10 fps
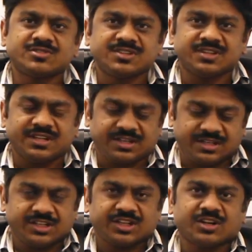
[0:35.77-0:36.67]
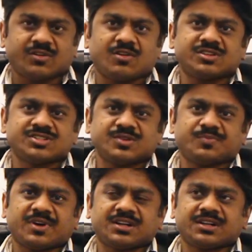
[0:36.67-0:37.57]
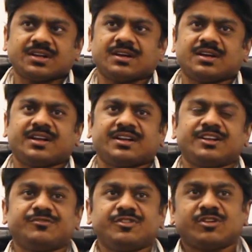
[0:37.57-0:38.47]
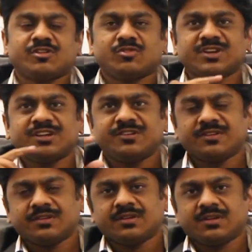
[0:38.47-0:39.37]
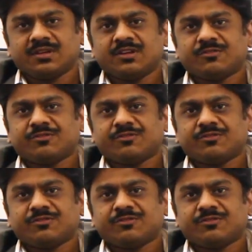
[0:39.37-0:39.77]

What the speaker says: key roles in the technology part, and if you are looking